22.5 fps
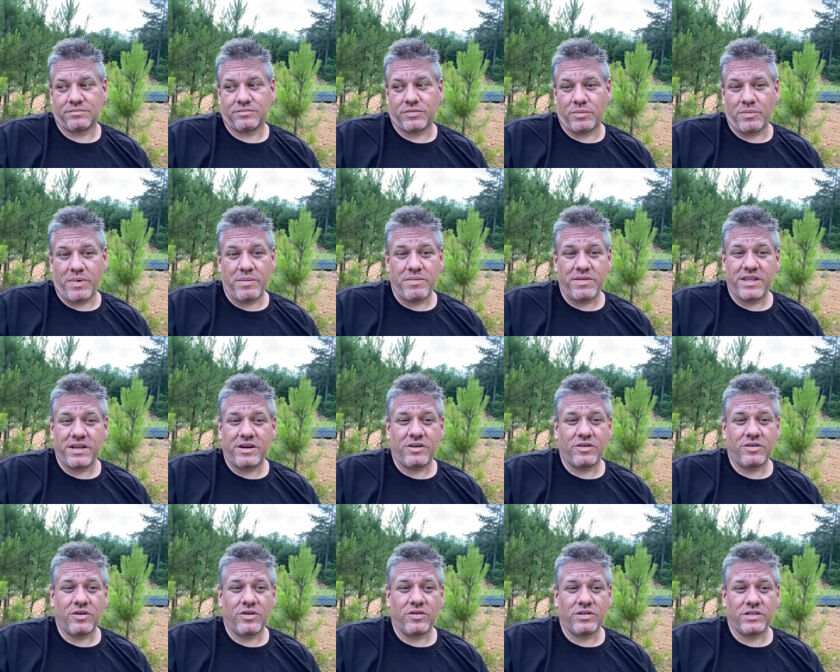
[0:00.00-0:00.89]
But maybe they
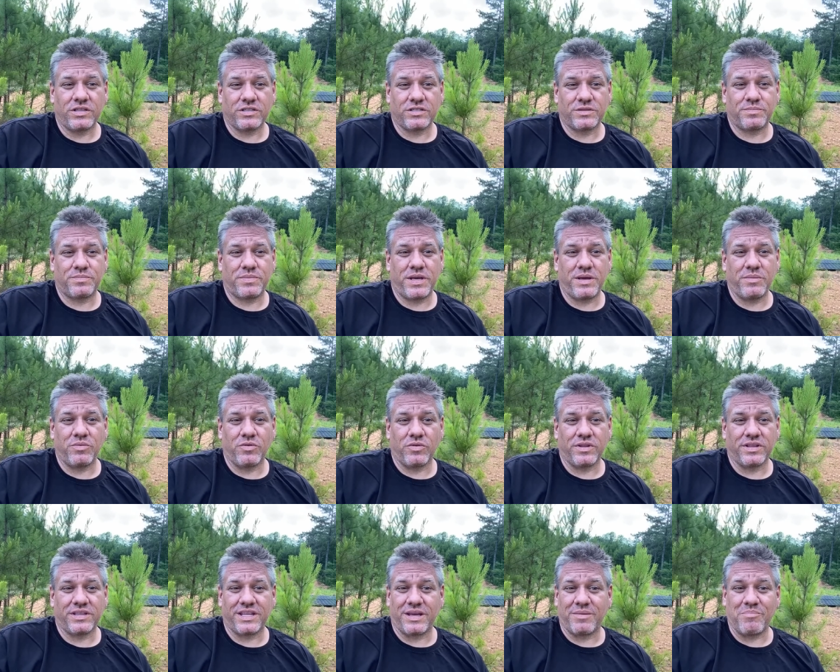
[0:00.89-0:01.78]
don't know that there's people
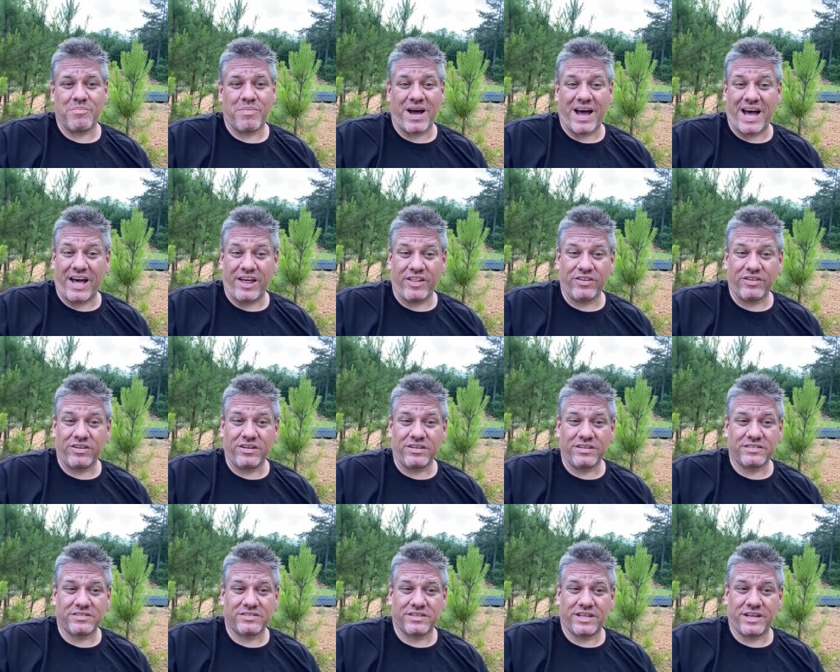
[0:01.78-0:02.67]
that they bother,
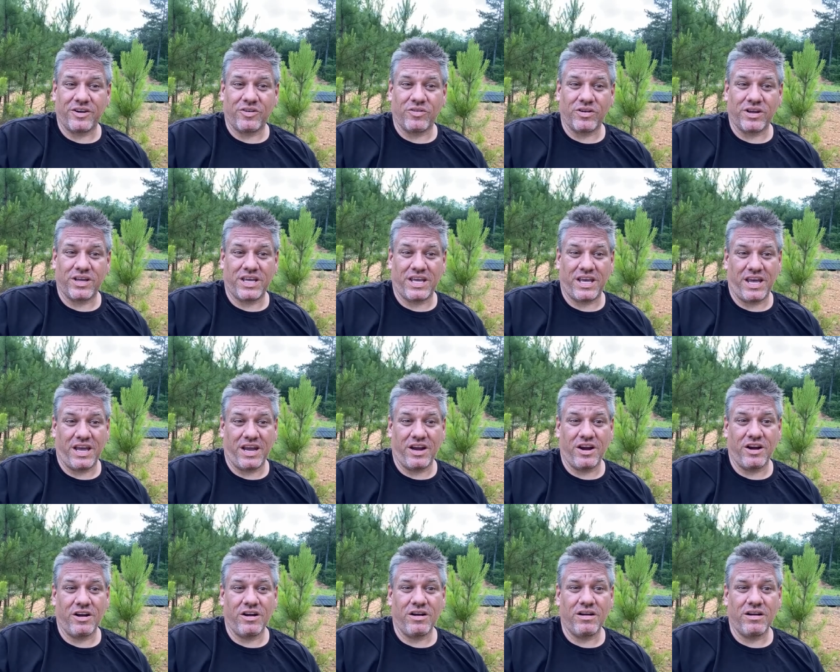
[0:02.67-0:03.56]
and so they don't
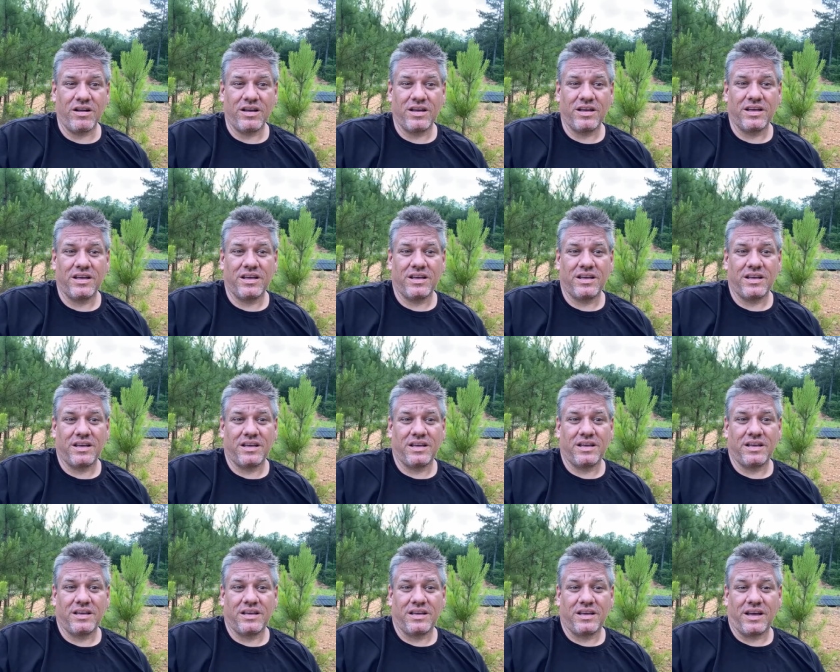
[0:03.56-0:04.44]
care.
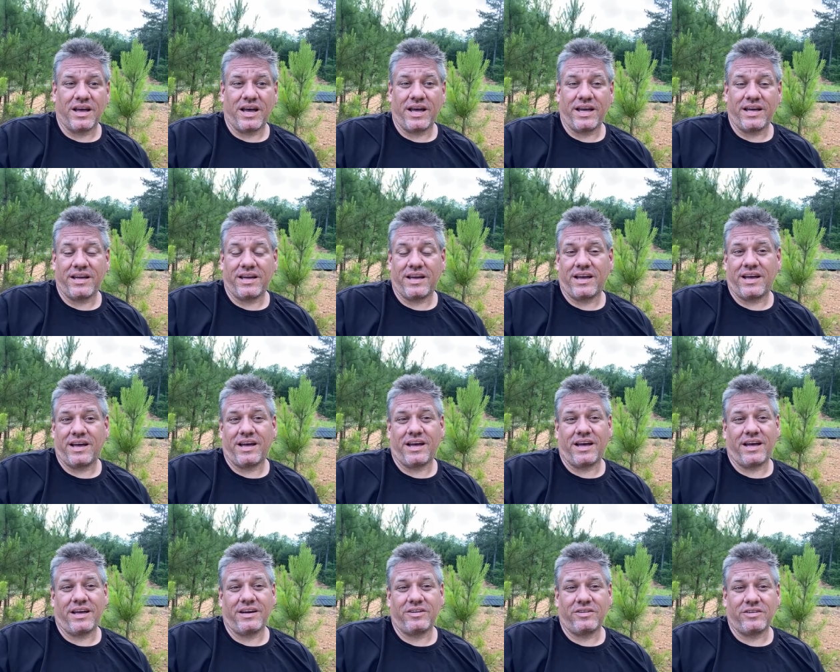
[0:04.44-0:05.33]
I
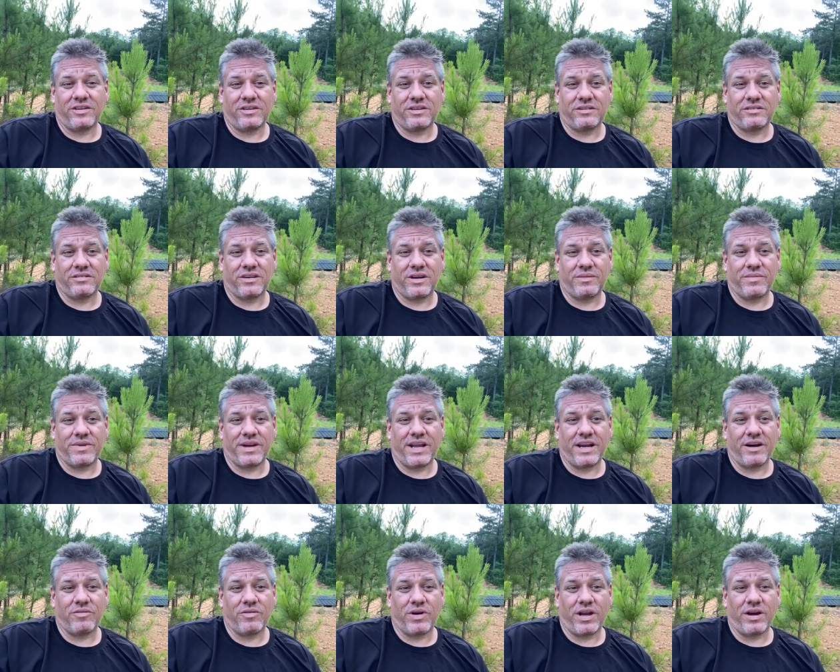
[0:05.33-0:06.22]
don't know. I mean,
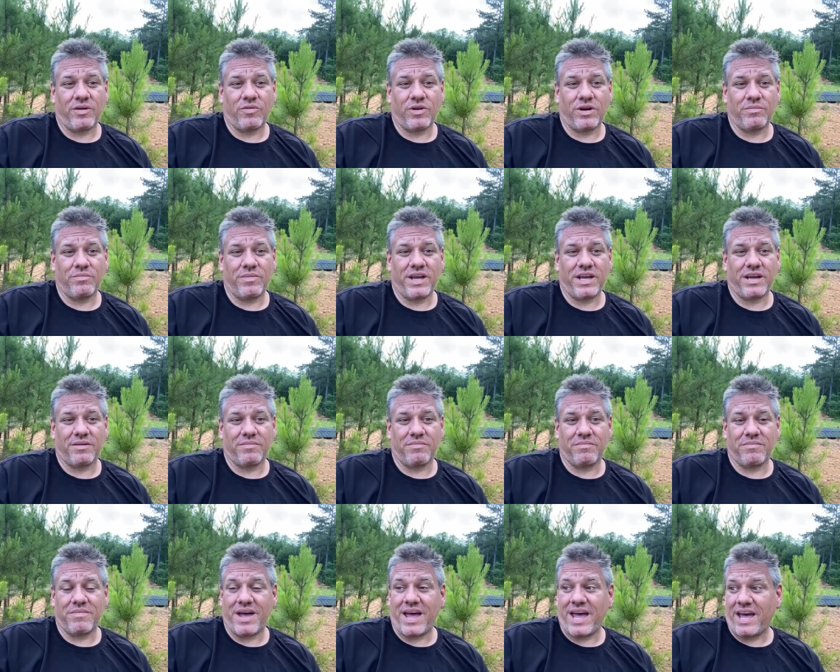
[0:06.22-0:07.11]
I don't want to make
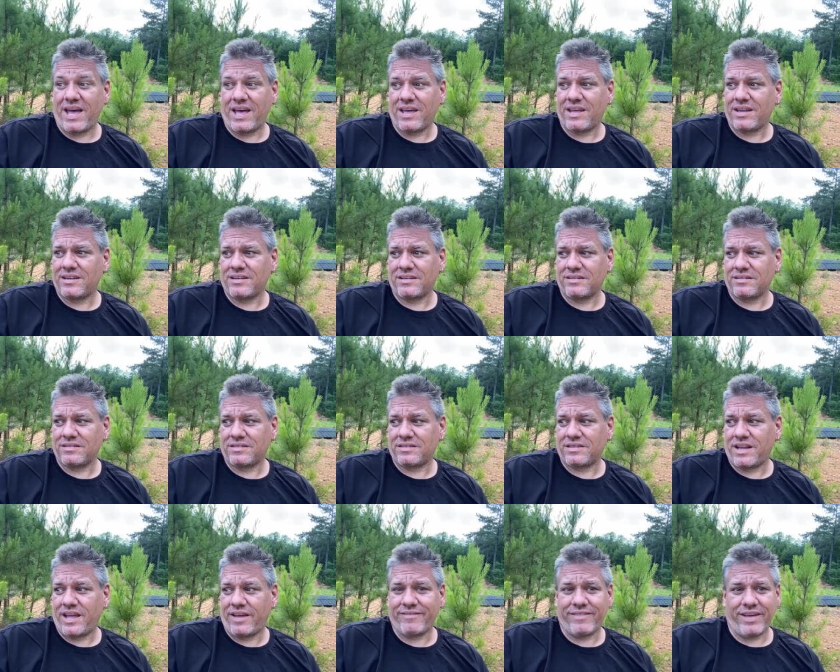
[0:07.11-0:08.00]
them mad and
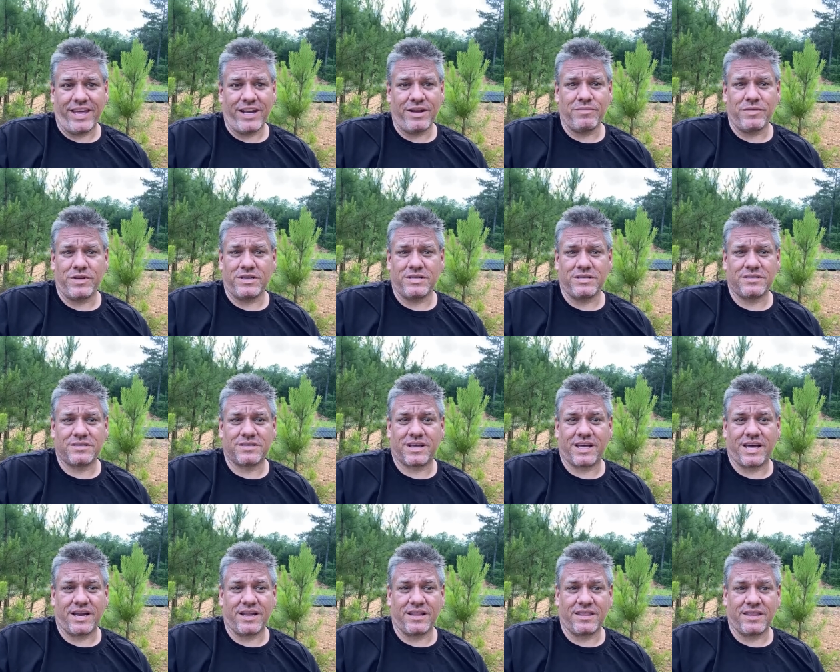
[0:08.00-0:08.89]
have enemies
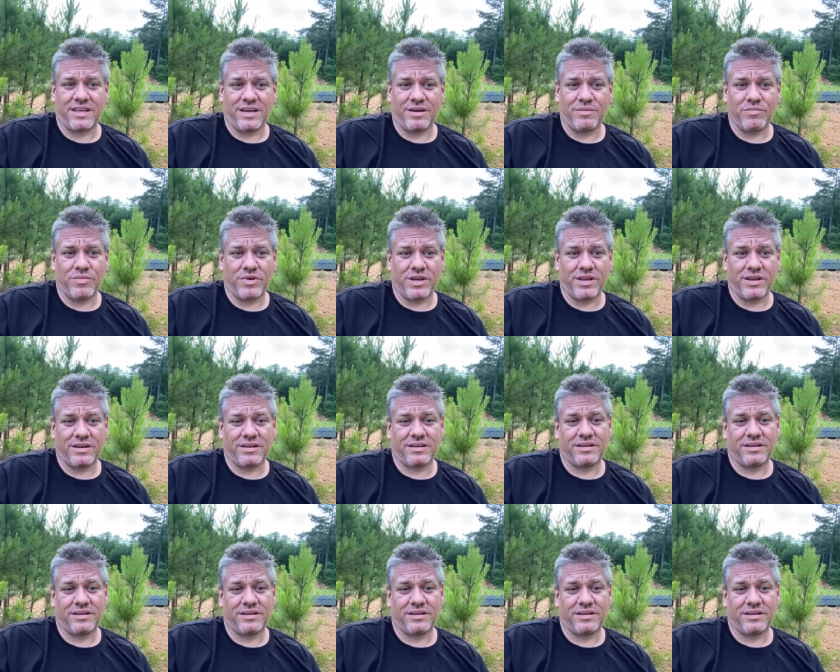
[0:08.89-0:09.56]
kind of thing, but...